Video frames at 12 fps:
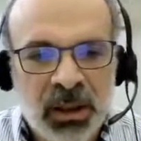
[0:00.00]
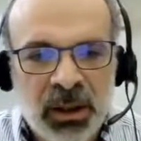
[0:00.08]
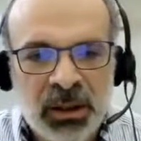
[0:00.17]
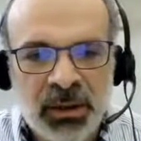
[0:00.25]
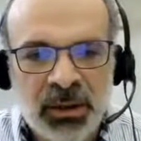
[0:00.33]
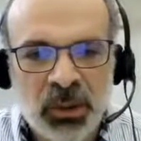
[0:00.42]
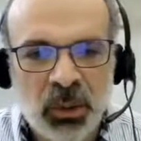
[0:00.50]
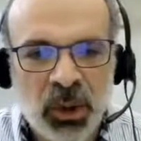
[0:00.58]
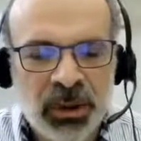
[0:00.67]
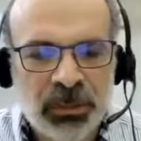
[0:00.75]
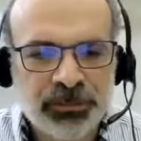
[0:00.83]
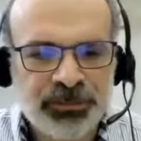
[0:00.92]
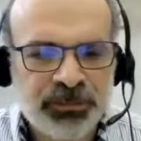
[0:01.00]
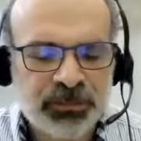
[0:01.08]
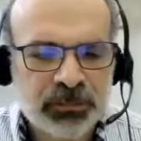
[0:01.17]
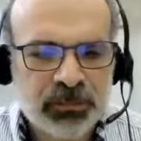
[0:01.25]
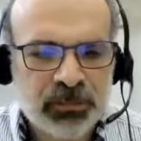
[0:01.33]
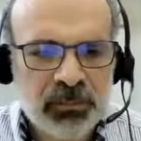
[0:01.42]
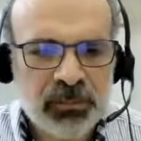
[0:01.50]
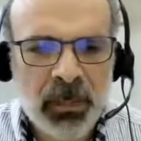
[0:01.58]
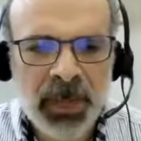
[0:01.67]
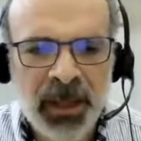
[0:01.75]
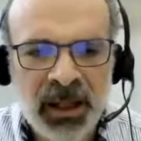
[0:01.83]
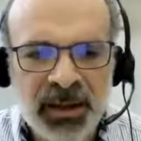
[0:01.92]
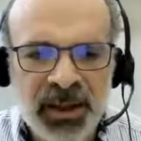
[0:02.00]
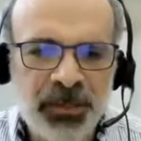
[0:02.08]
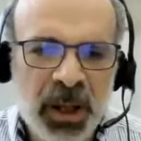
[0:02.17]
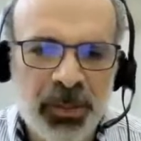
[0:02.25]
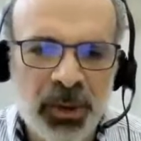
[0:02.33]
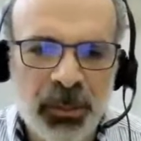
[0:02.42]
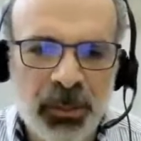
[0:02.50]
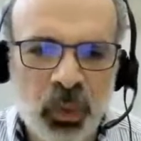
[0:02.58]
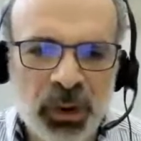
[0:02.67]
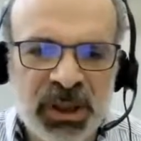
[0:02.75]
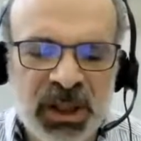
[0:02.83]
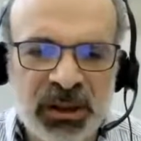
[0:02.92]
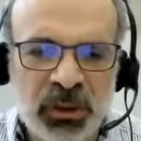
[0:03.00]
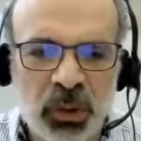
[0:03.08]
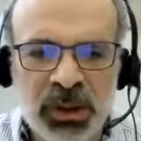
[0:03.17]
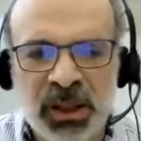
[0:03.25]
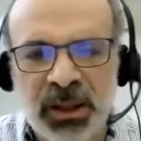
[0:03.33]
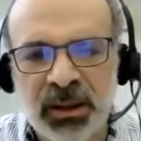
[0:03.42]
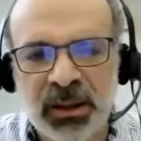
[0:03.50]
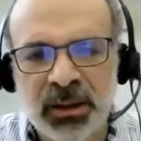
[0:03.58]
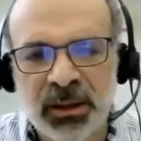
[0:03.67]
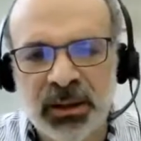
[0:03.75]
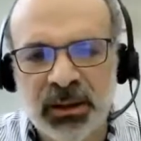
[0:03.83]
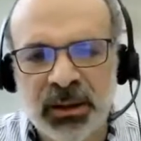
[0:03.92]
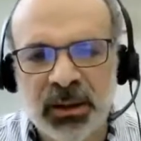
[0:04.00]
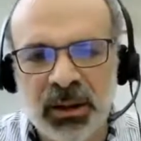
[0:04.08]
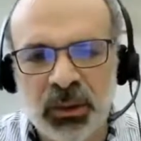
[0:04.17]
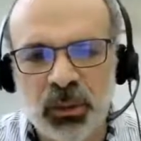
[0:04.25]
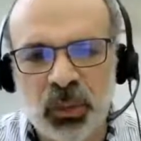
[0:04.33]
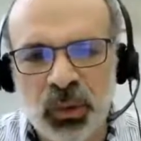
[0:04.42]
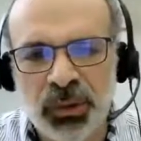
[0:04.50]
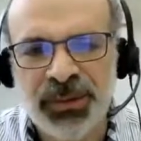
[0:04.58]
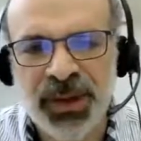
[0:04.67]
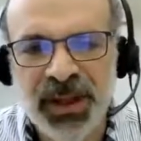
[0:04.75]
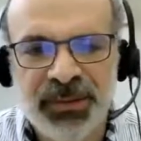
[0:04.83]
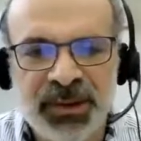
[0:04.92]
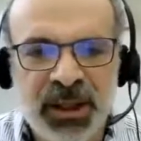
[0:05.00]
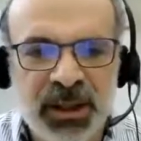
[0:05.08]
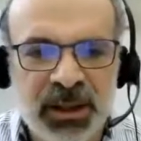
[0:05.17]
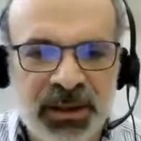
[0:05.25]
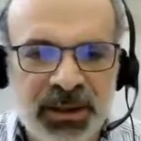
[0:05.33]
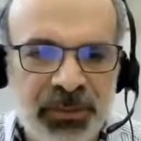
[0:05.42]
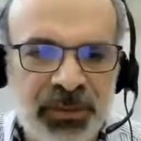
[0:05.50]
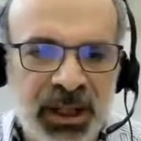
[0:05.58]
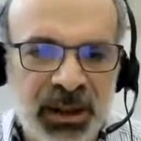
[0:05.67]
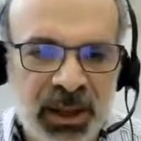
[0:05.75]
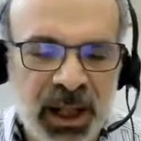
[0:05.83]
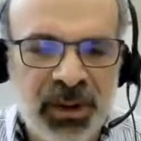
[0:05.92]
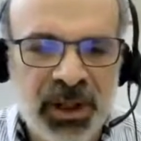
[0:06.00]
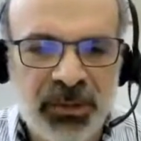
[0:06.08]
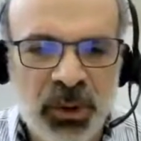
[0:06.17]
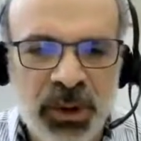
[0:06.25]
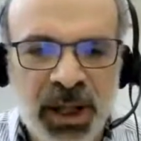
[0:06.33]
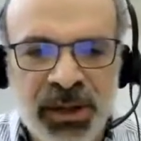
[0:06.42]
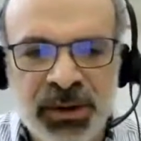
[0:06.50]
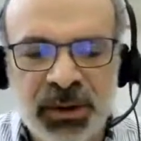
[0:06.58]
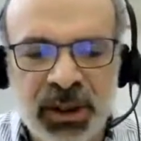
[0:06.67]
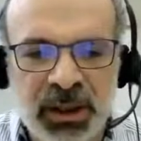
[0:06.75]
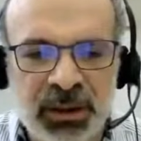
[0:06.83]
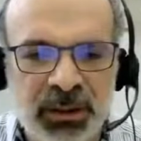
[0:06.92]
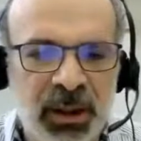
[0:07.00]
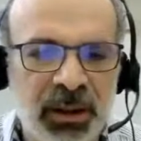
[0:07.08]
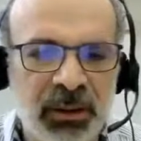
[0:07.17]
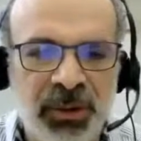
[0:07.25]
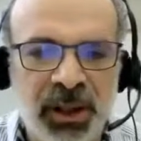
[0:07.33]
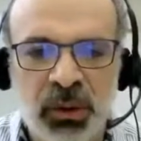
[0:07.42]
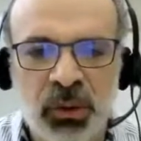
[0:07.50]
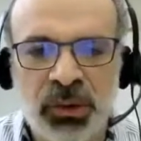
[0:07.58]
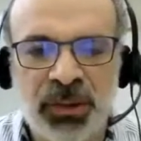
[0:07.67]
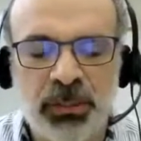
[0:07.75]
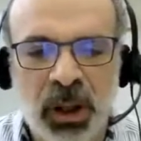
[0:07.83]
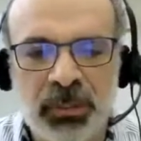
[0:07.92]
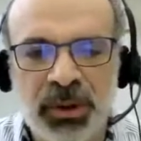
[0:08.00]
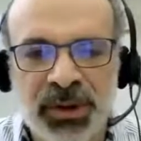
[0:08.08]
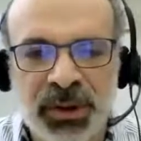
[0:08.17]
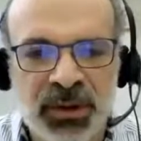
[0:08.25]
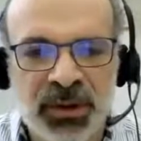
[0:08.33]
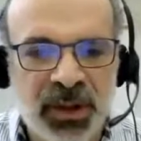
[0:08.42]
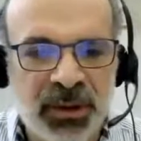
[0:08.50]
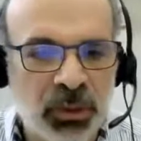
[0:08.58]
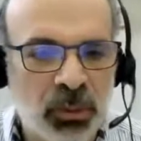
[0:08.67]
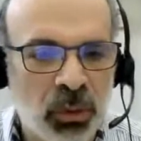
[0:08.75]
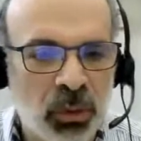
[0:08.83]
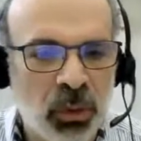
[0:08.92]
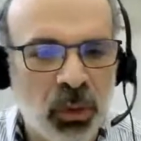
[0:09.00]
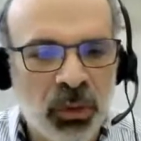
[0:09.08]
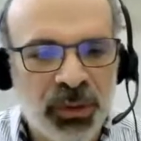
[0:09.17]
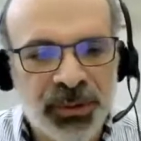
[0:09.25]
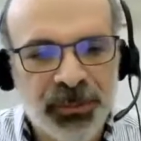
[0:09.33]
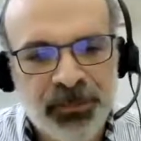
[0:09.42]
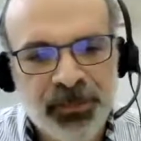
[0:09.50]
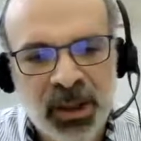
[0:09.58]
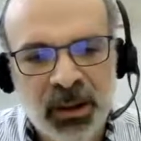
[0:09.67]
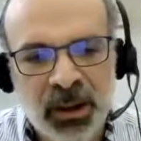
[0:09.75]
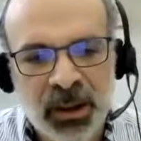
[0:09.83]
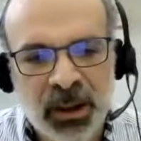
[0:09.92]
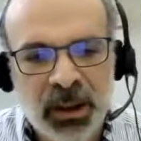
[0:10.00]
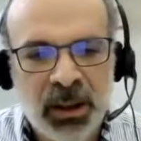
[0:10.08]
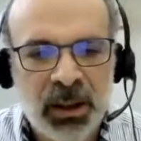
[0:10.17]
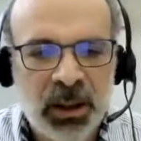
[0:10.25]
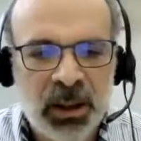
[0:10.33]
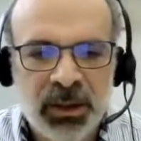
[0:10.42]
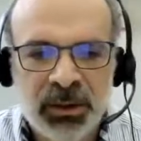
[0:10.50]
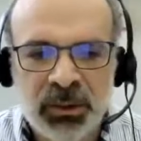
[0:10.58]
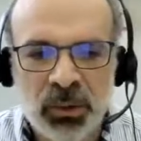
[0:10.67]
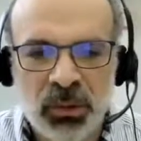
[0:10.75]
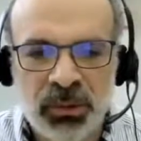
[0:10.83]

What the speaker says: So this paper reported on both safety and liveness violation in various published consensus protocols. So